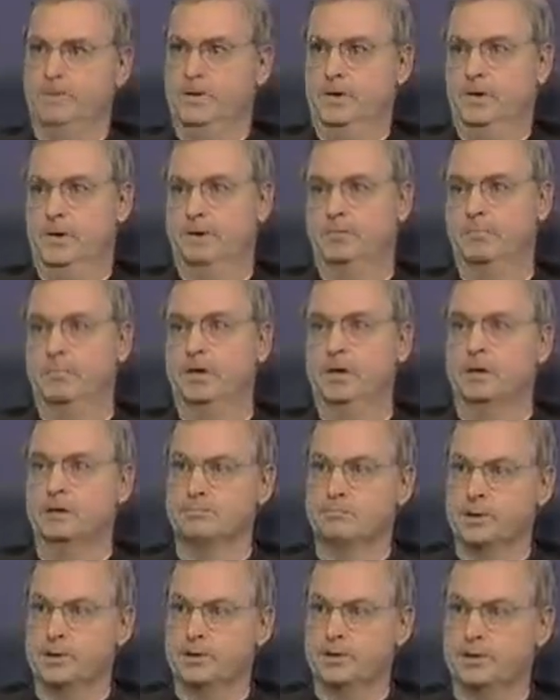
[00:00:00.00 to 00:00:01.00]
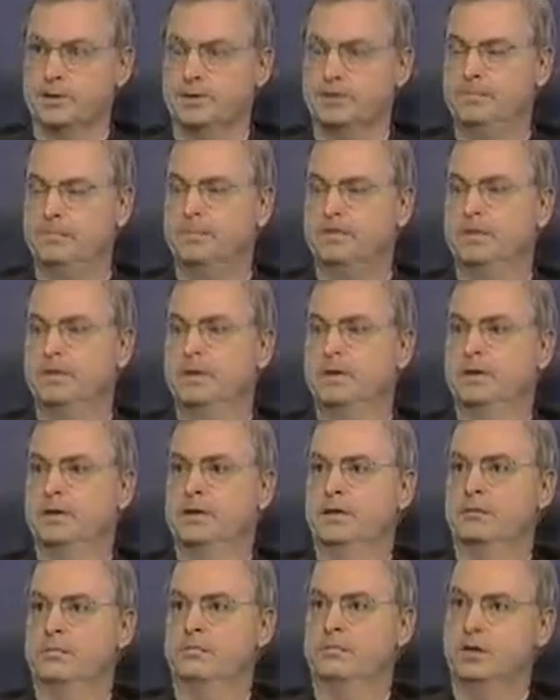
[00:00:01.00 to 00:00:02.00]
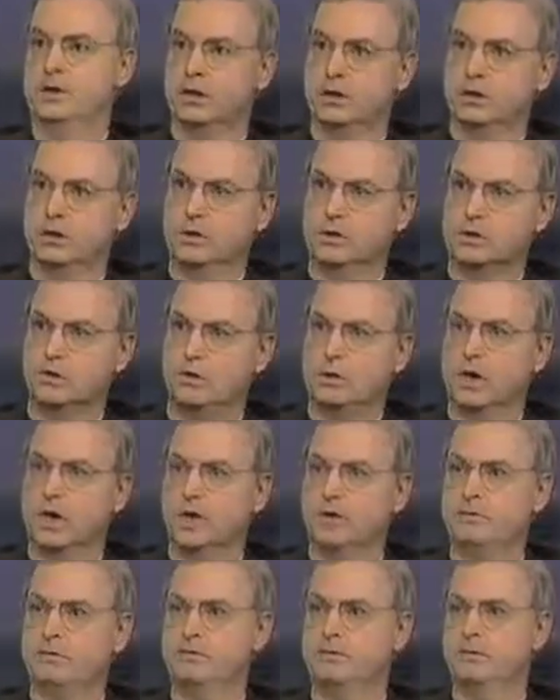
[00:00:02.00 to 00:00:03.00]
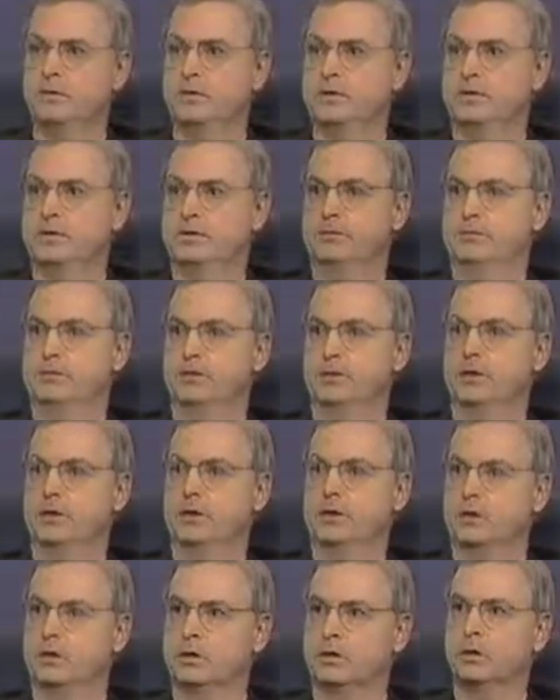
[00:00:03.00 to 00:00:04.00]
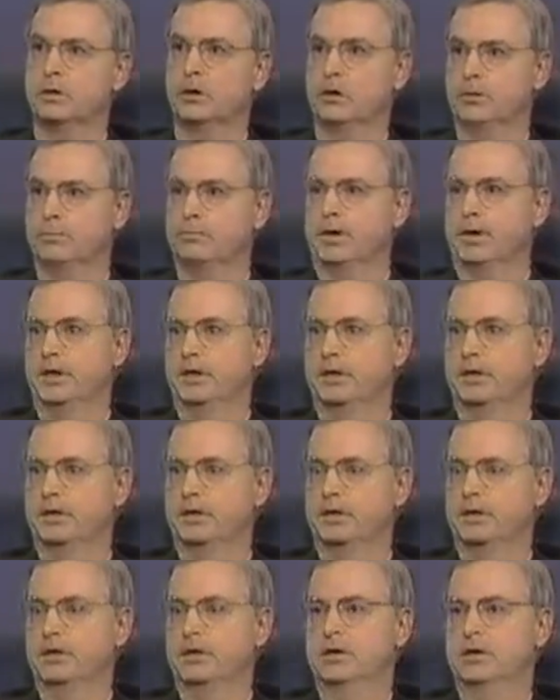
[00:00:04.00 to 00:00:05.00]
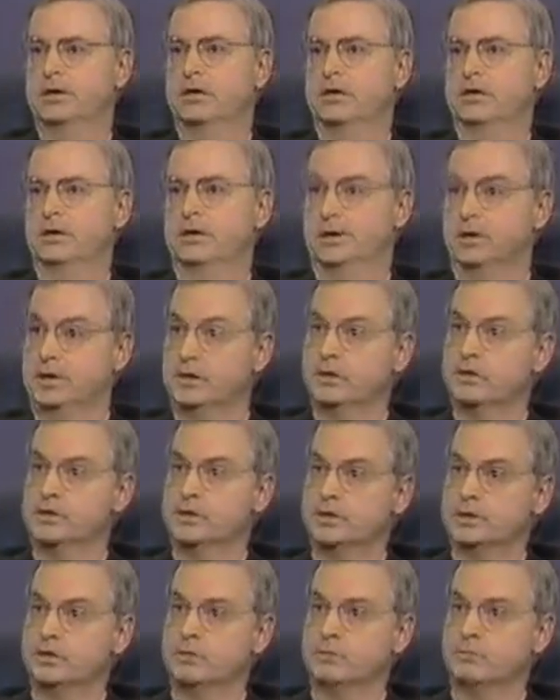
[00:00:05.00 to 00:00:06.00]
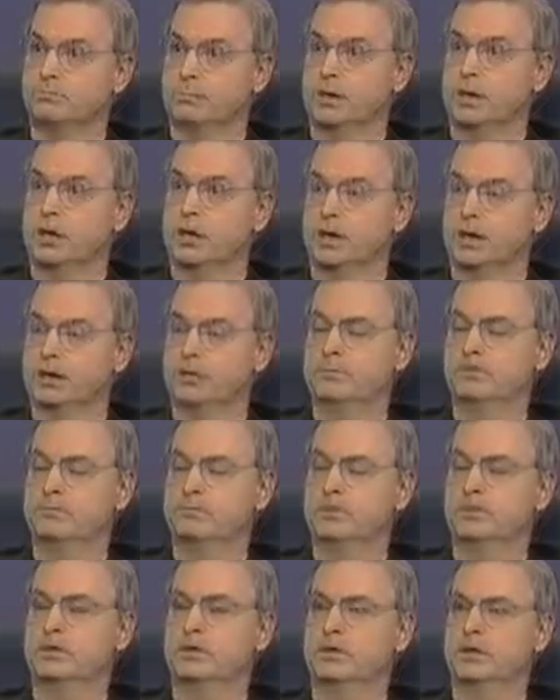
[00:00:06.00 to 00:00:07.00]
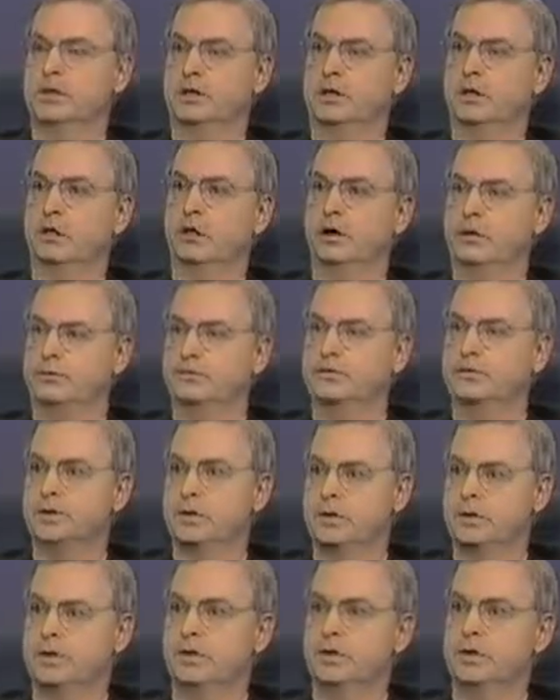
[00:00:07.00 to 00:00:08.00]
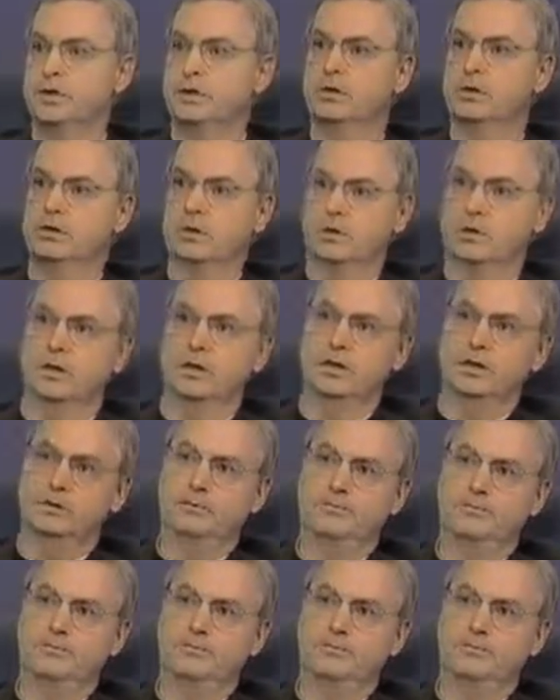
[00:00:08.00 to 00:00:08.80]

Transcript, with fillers: And being a mother, being a good wife, being a good homemaker, that is a sublime uh, and lofty calling.